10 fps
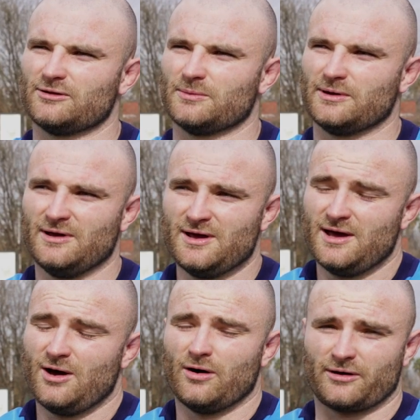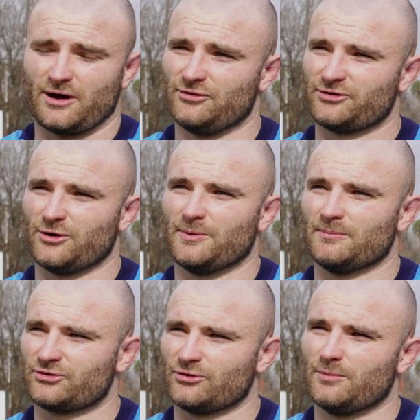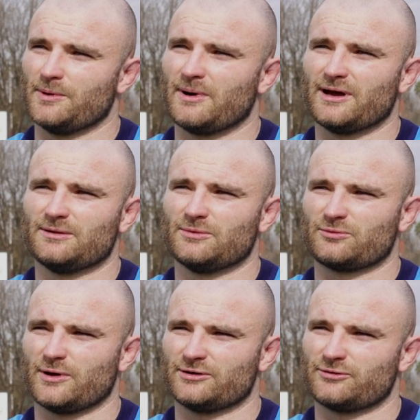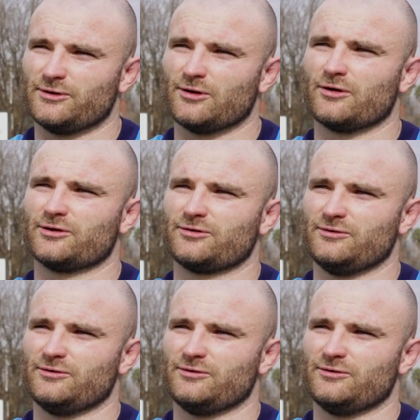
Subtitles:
him, and the country will be behind him as well. It's a real honour to